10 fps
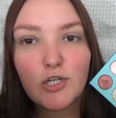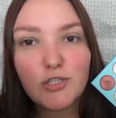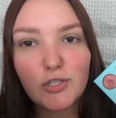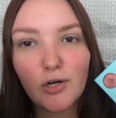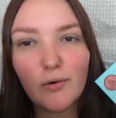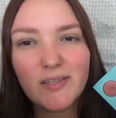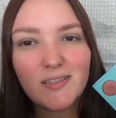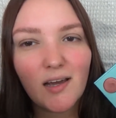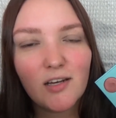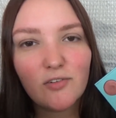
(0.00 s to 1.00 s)
so it's
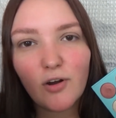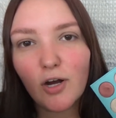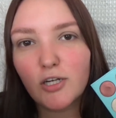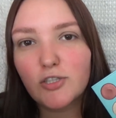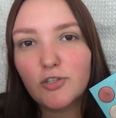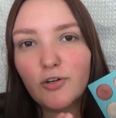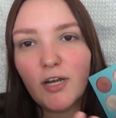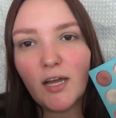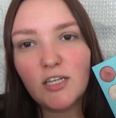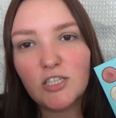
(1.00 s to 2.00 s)
kind of hard to create